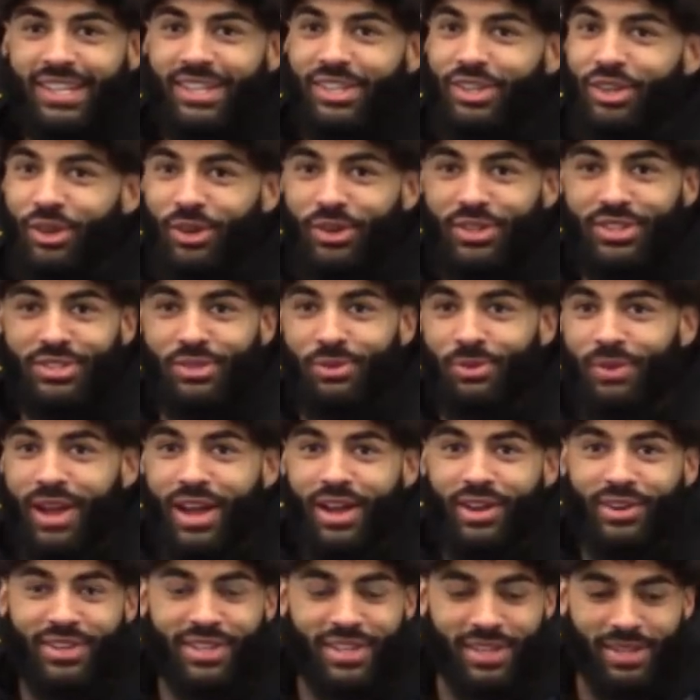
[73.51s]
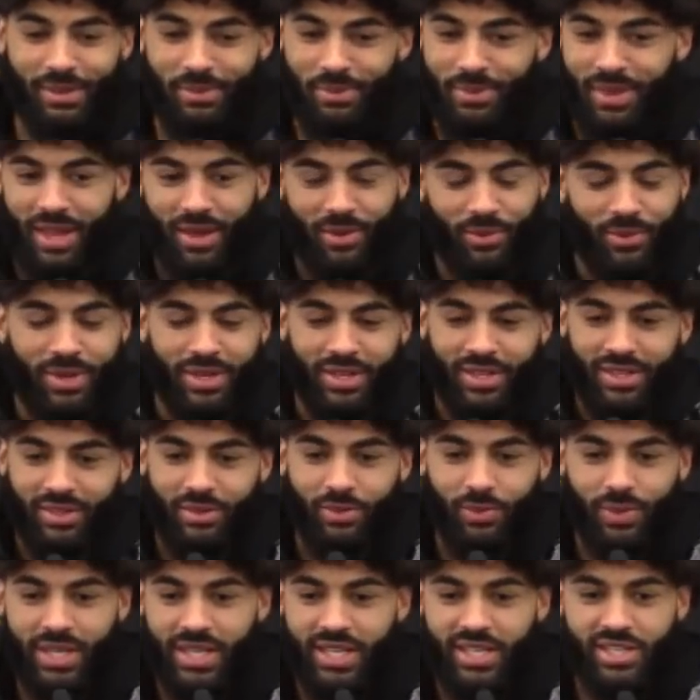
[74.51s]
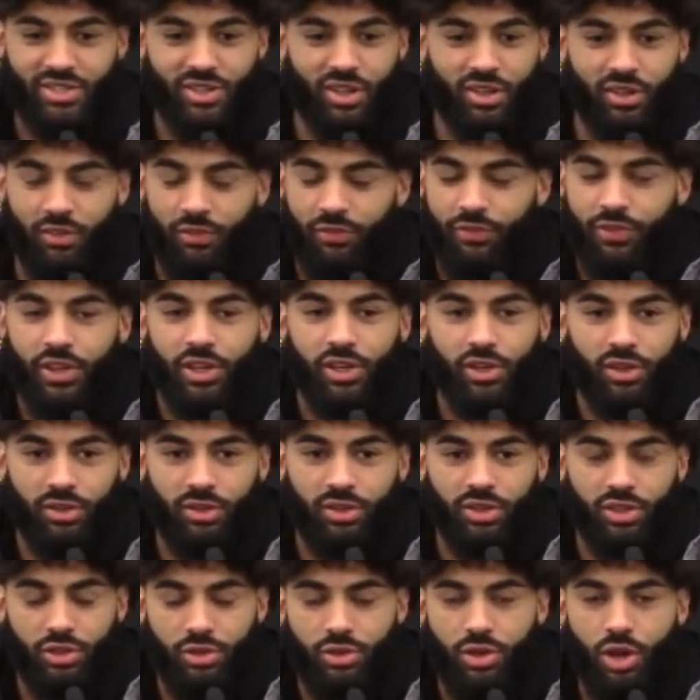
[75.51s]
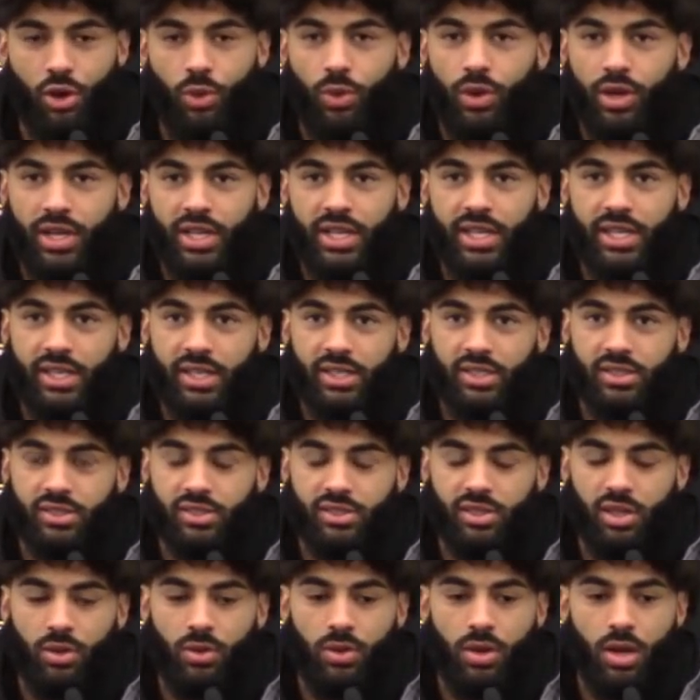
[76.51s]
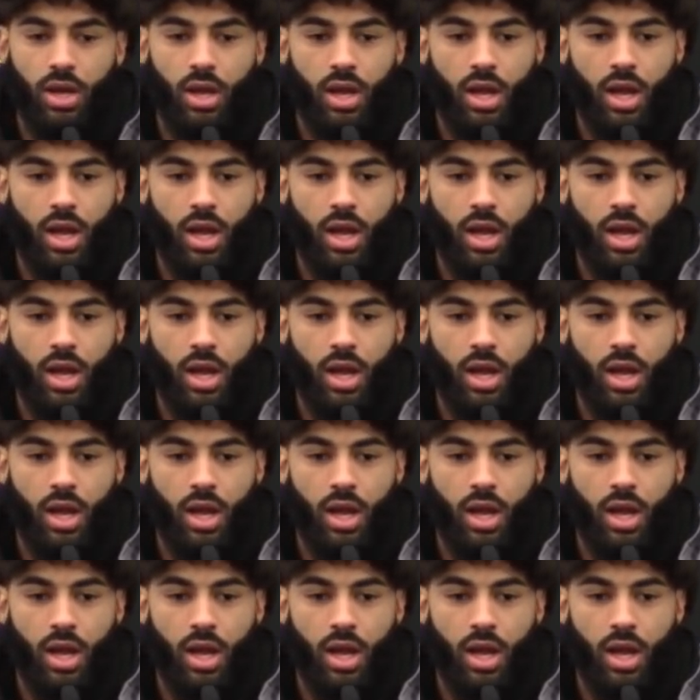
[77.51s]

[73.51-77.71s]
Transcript: you know, is around him that when he's on the field, you know where he is. So